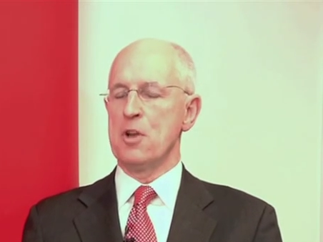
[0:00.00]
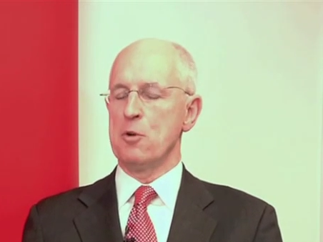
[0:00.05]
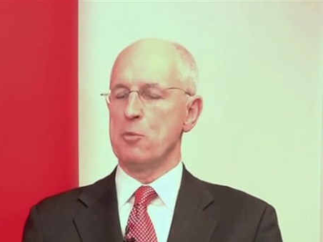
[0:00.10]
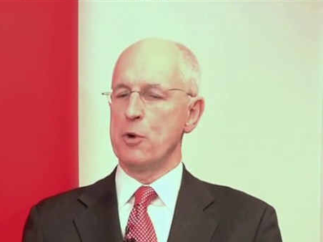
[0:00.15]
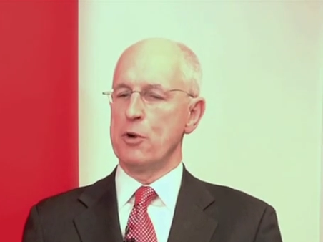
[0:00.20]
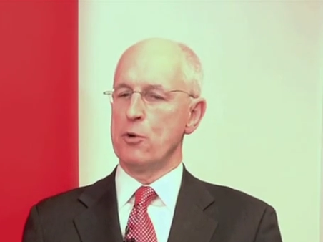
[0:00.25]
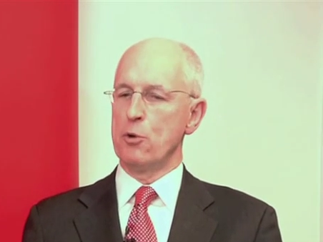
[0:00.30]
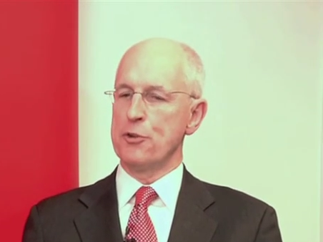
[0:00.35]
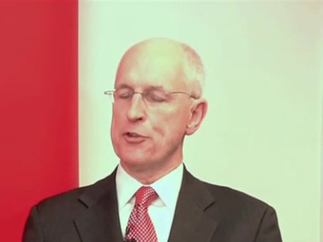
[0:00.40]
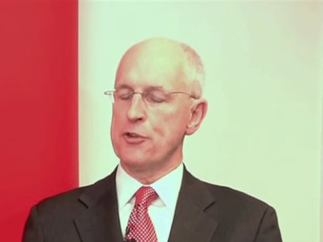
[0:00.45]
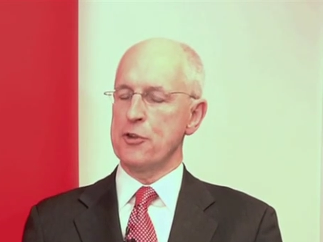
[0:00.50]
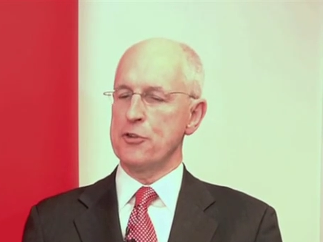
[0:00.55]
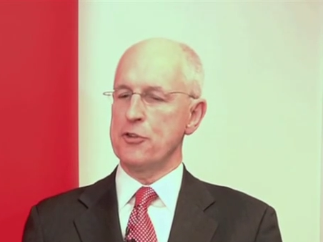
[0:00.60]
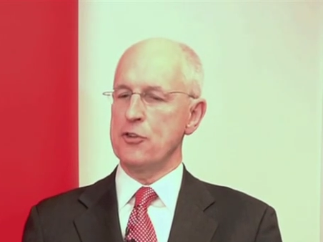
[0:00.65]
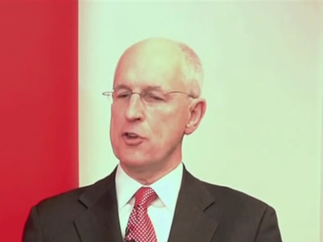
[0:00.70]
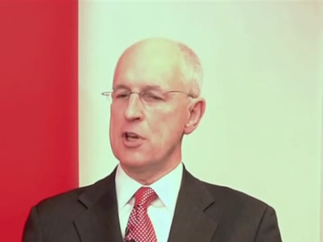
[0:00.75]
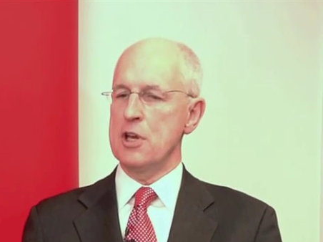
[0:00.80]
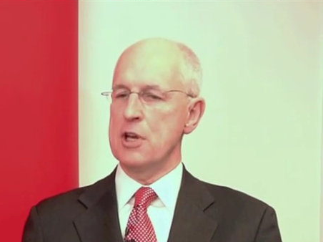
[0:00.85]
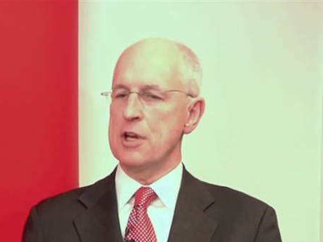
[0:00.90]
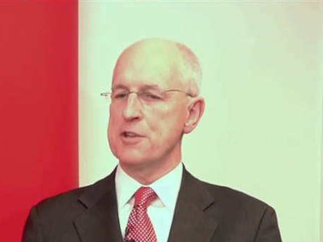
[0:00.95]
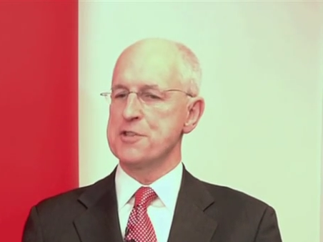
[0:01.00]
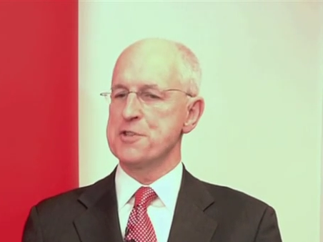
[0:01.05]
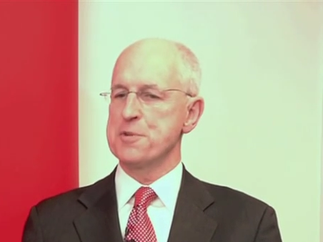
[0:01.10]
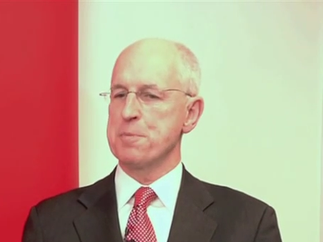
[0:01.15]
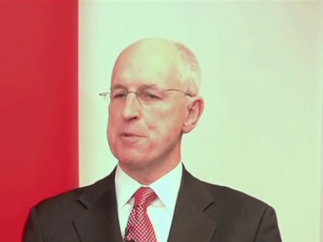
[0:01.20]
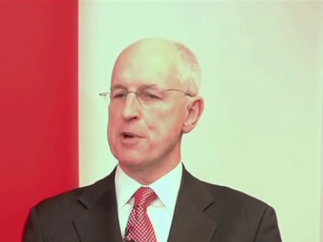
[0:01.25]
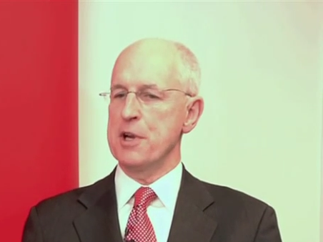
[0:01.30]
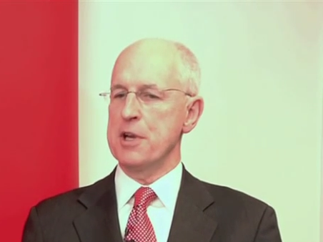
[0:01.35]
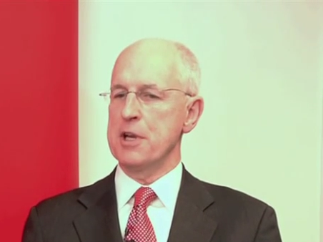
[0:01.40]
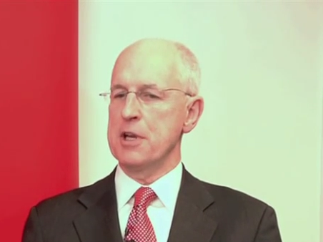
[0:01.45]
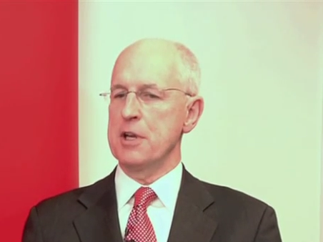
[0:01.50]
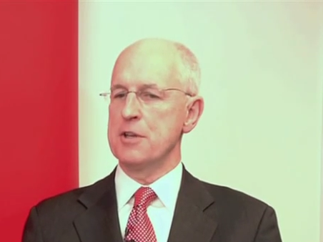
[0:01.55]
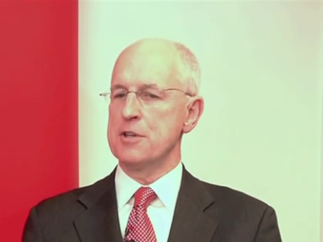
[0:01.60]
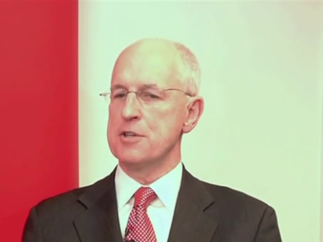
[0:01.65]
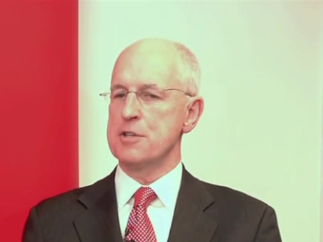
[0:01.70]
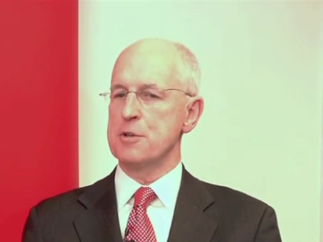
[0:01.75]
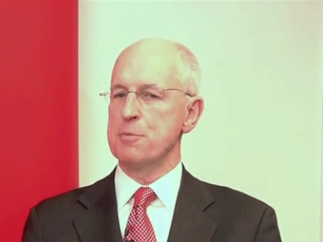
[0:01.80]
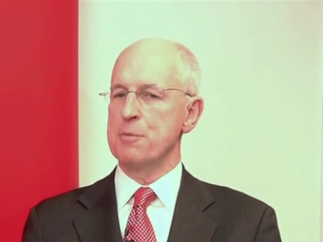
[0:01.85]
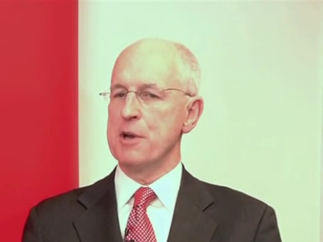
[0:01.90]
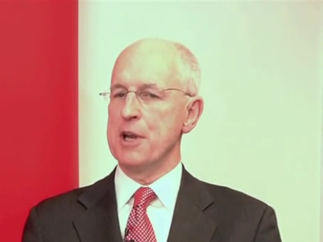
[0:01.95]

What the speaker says: We're also seeing it spreading into